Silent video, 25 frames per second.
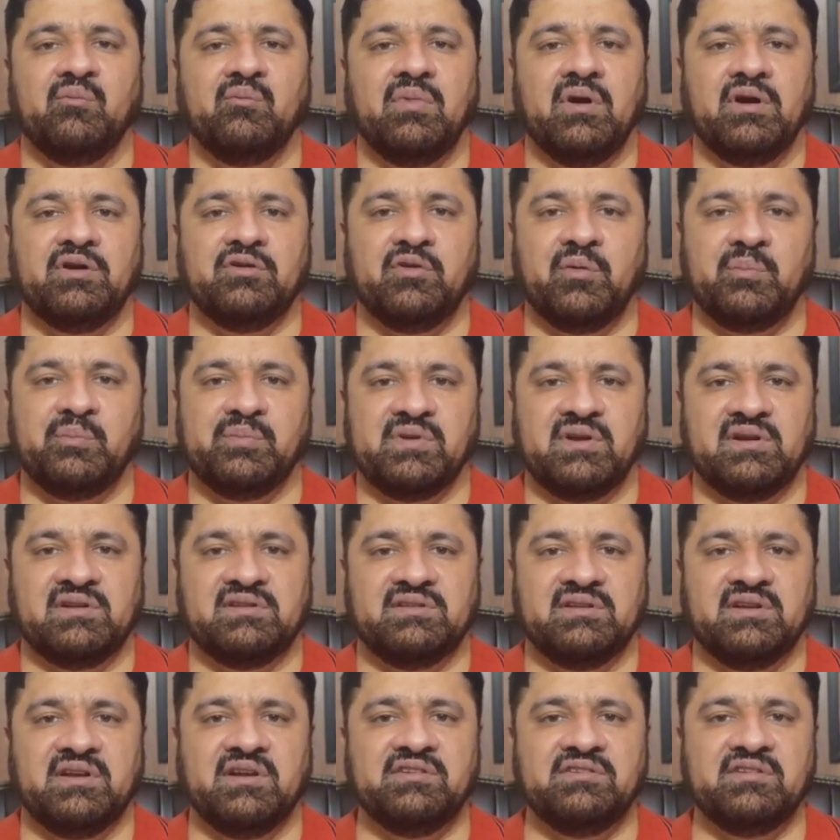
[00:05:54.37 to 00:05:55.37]
but your
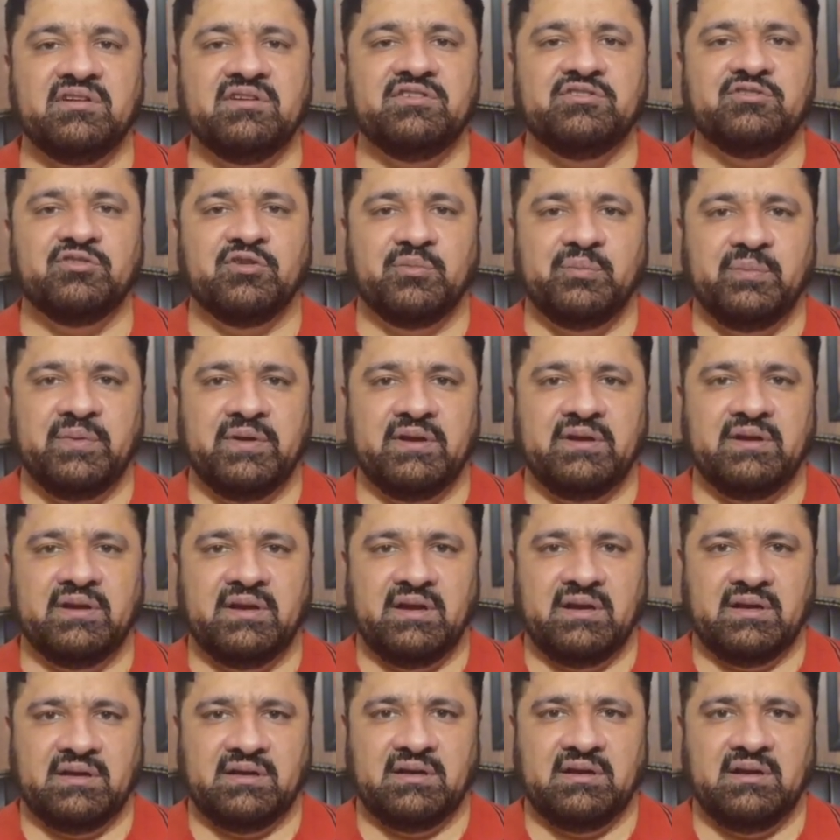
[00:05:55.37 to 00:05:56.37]
pronunciation should be
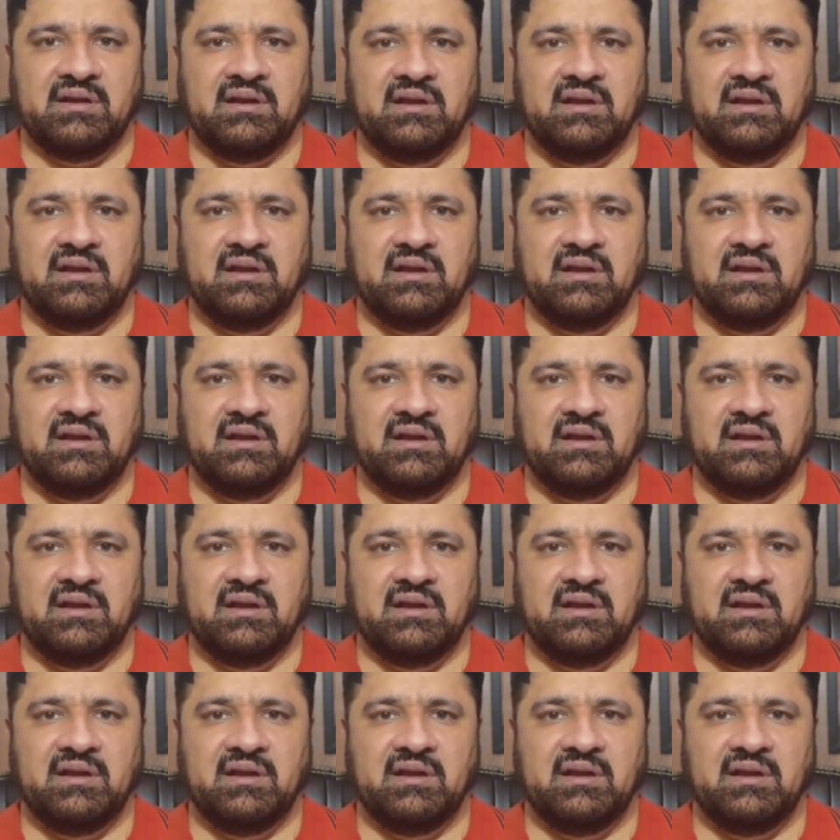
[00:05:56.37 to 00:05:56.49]
correct.